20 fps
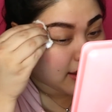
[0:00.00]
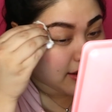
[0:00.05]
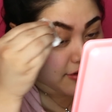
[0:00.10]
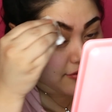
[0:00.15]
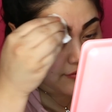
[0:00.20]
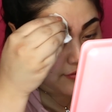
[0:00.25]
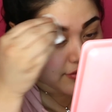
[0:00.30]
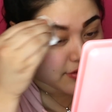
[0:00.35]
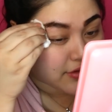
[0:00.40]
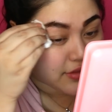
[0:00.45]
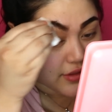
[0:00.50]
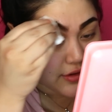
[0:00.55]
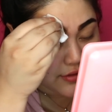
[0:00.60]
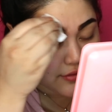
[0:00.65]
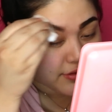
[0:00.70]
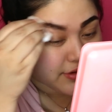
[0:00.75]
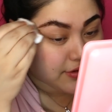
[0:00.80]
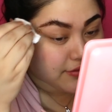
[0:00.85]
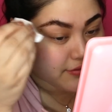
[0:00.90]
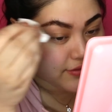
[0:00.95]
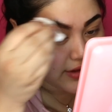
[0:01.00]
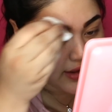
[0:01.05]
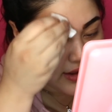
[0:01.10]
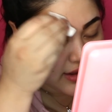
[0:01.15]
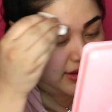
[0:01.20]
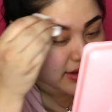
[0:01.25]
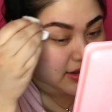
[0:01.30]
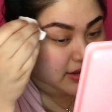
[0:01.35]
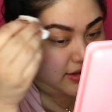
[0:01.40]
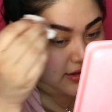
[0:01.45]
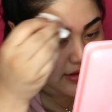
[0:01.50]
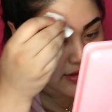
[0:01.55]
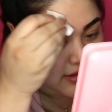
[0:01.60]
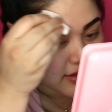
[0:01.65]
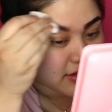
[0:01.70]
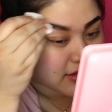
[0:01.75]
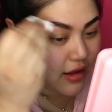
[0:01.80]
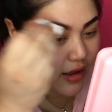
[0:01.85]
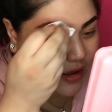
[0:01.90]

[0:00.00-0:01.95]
Time for the reveal.